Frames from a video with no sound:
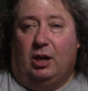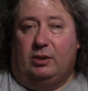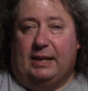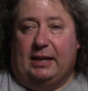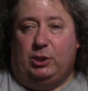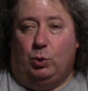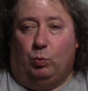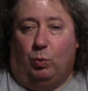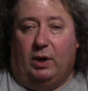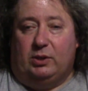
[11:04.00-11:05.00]
that you
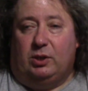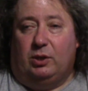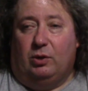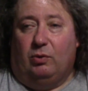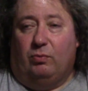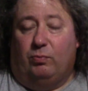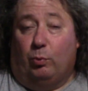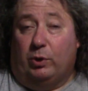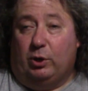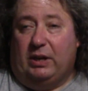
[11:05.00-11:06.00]
want
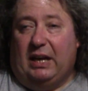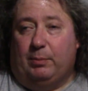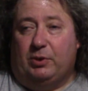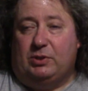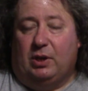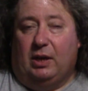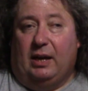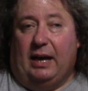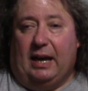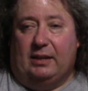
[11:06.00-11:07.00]
for your cables,
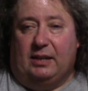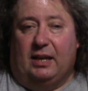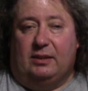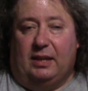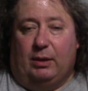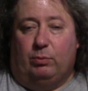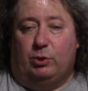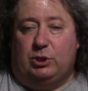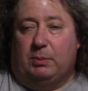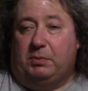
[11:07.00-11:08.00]
and then they
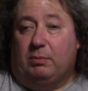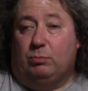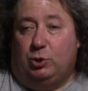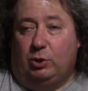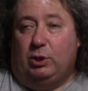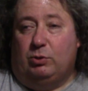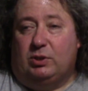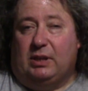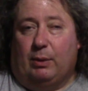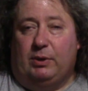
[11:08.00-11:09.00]
will ship them to you,
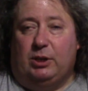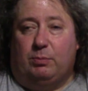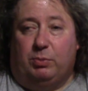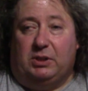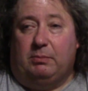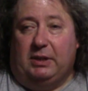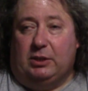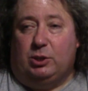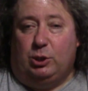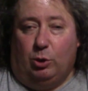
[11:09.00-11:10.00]
so that way you can put them
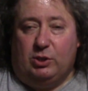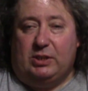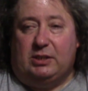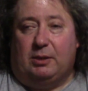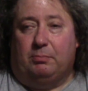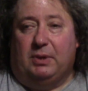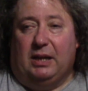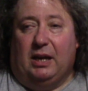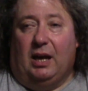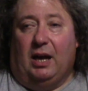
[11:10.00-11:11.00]
into your system.
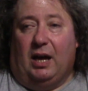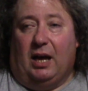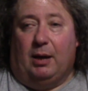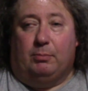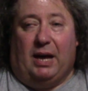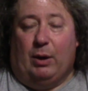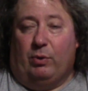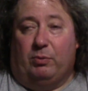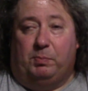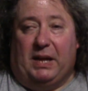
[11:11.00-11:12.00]
I
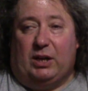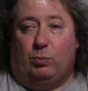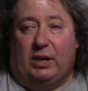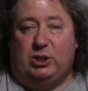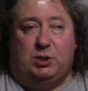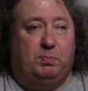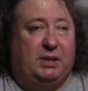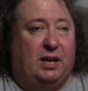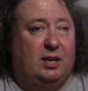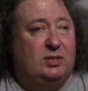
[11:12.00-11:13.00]
went with black and white just
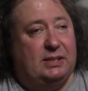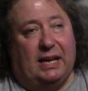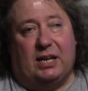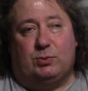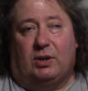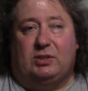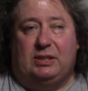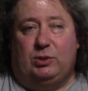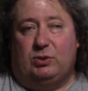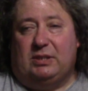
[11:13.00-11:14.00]
because the ASRock
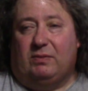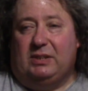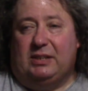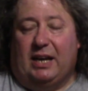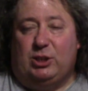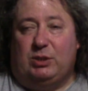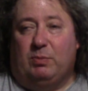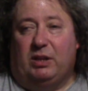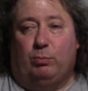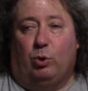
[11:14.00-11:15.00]
Z270 Taichi
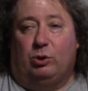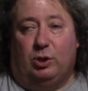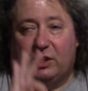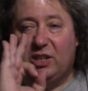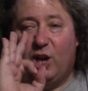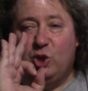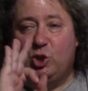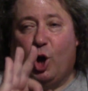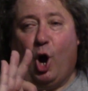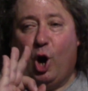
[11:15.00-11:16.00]
motherboard looks
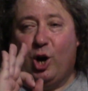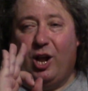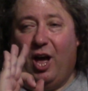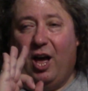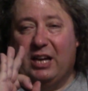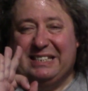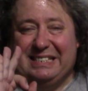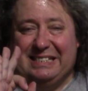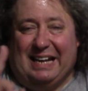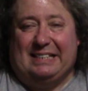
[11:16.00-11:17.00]
darn
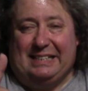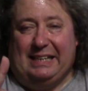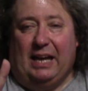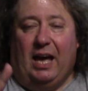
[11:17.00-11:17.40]
sexy.